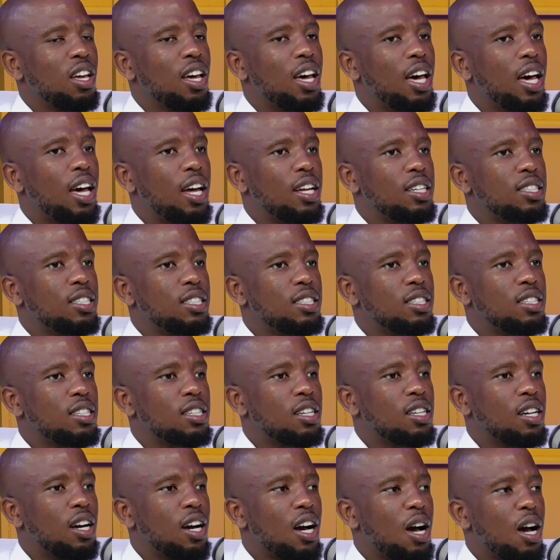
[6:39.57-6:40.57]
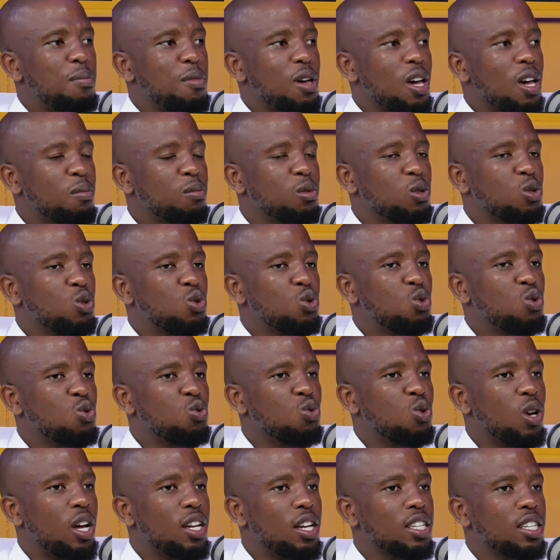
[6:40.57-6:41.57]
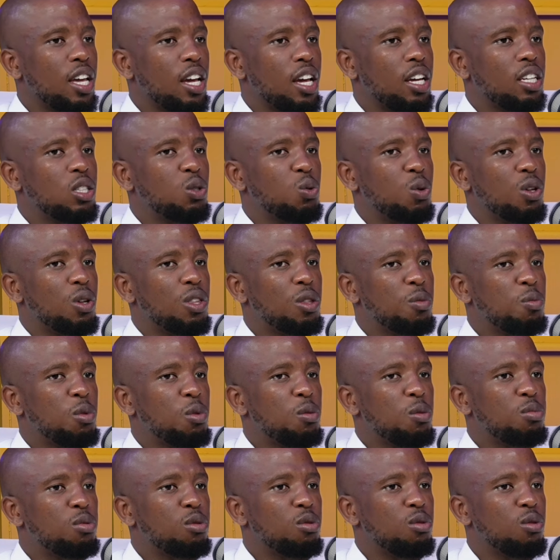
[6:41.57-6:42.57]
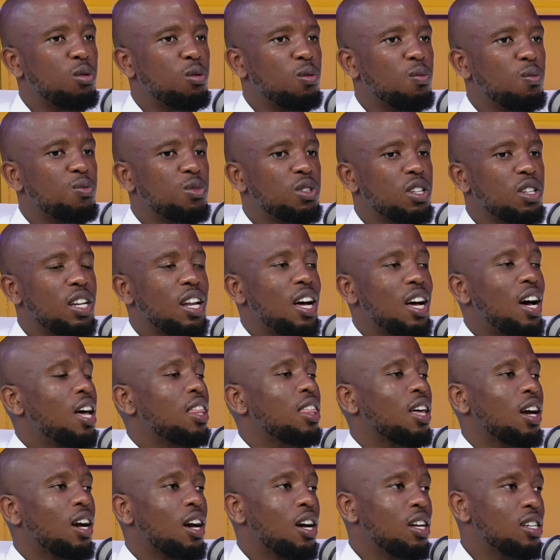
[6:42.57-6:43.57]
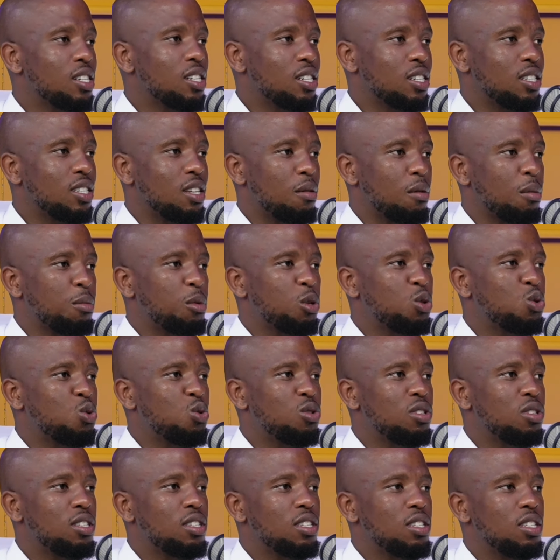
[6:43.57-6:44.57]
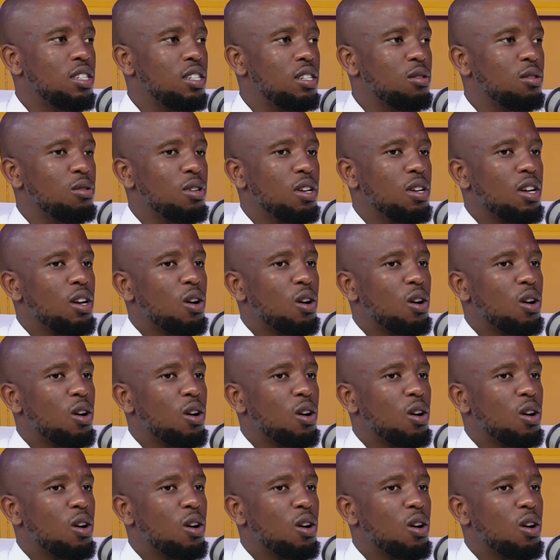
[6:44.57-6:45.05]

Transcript: and i'm able to engage with people in other countries i'm able to see